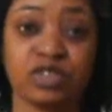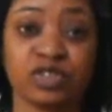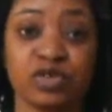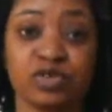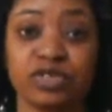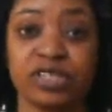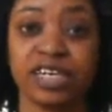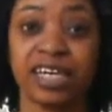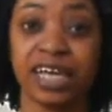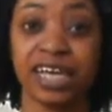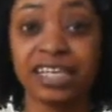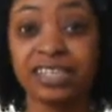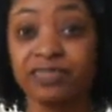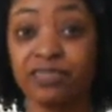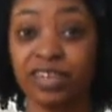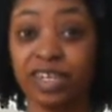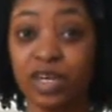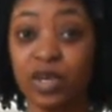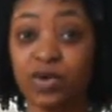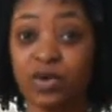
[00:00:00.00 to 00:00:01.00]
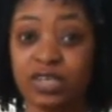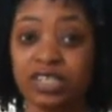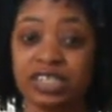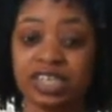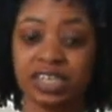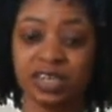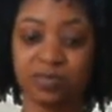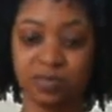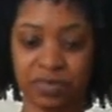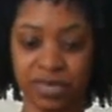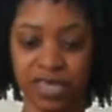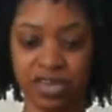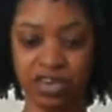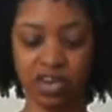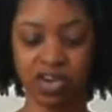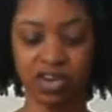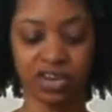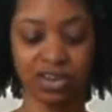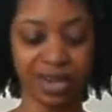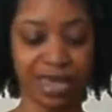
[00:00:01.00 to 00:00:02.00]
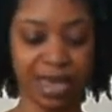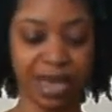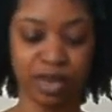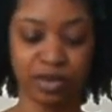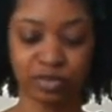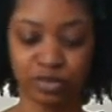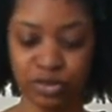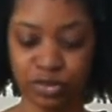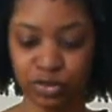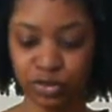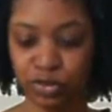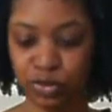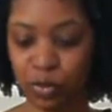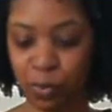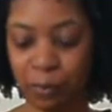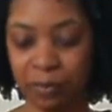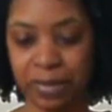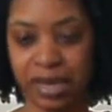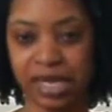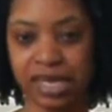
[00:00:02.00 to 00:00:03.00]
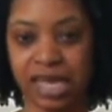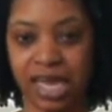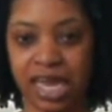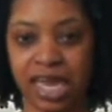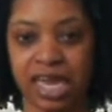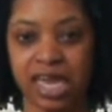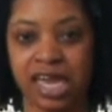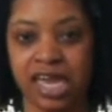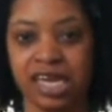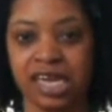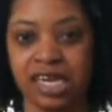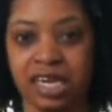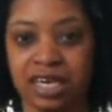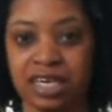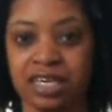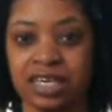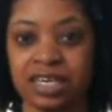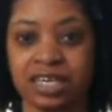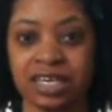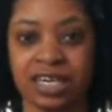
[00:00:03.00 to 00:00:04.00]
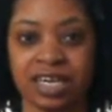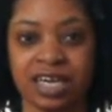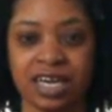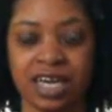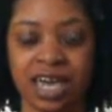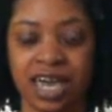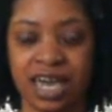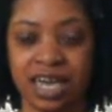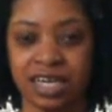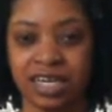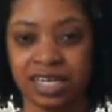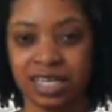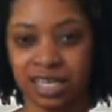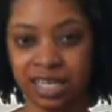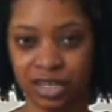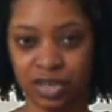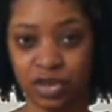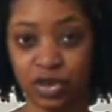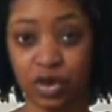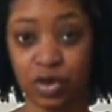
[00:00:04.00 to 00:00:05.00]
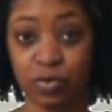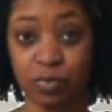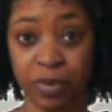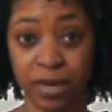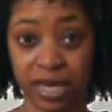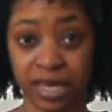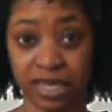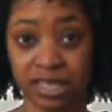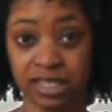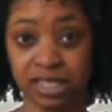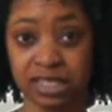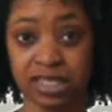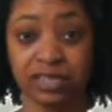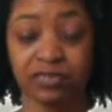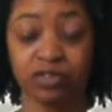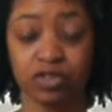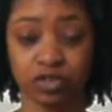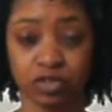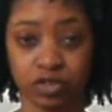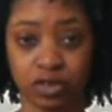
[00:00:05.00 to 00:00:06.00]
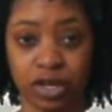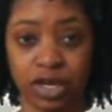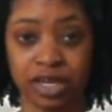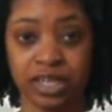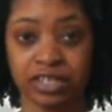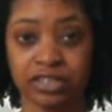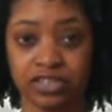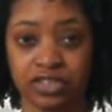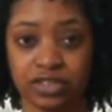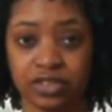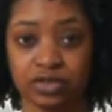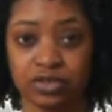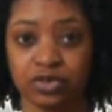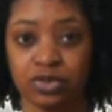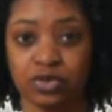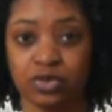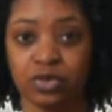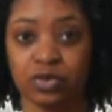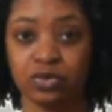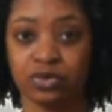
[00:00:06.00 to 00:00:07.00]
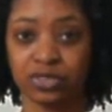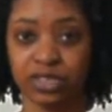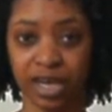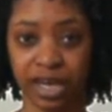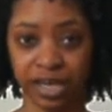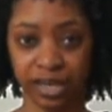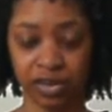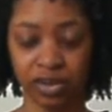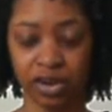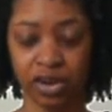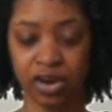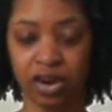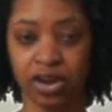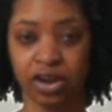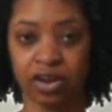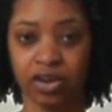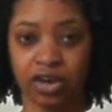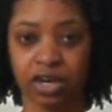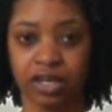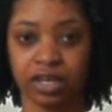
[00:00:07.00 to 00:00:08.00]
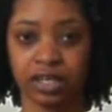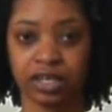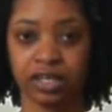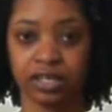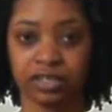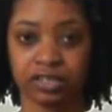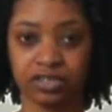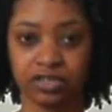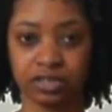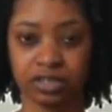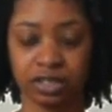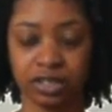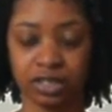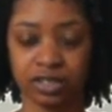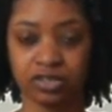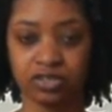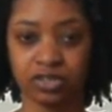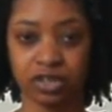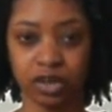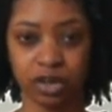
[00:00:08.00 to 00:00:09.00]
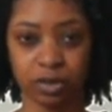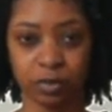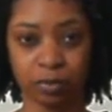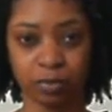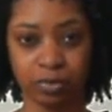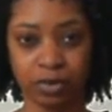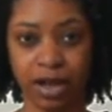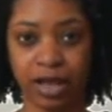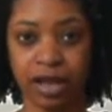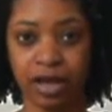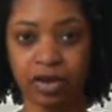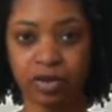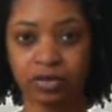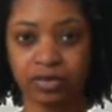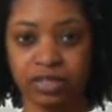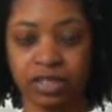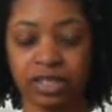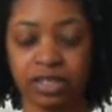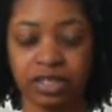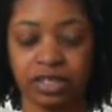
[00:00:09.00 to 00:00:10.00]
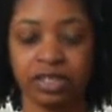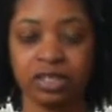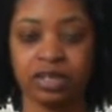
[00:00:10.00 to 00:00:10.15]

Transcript: So today's video is going to be on how to make a Henna-Indigo paste if you're trying to dye your hair a dark brown